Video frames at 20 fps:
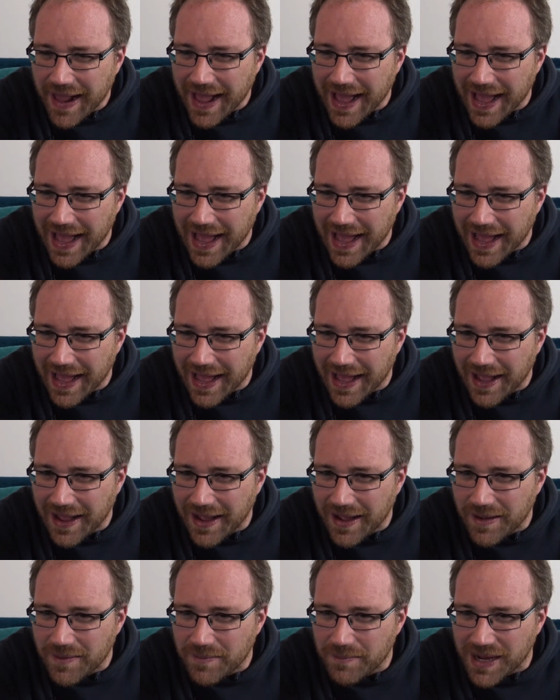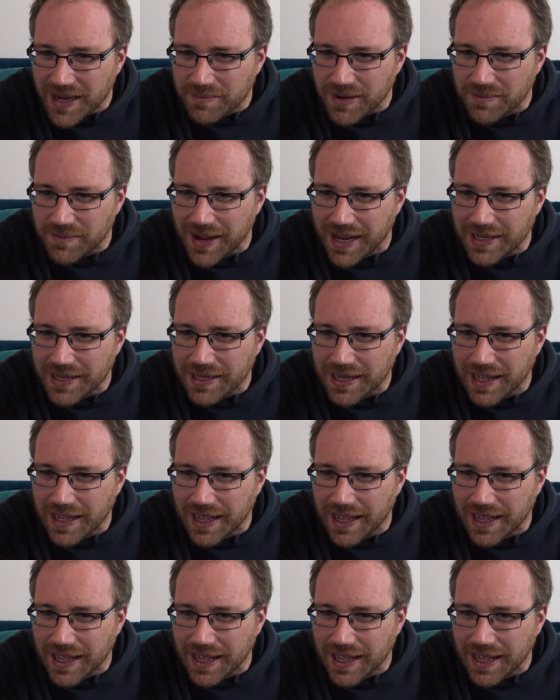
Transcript: Mike.